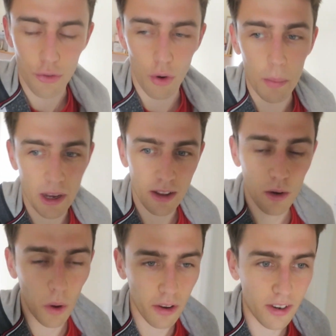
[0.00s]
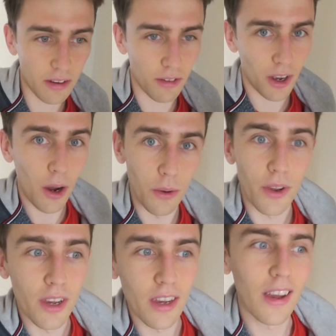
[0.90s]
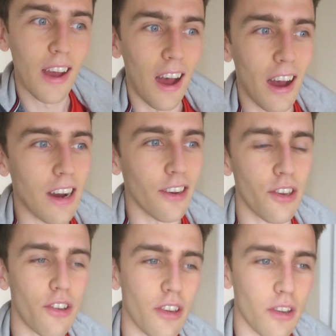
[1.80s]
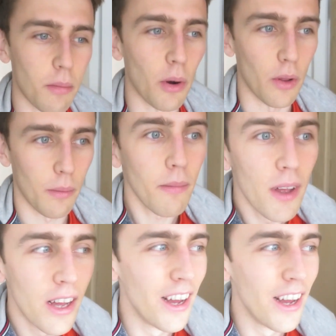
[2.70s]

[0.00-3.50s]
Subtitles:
dropping the quality of the code. Just to support them.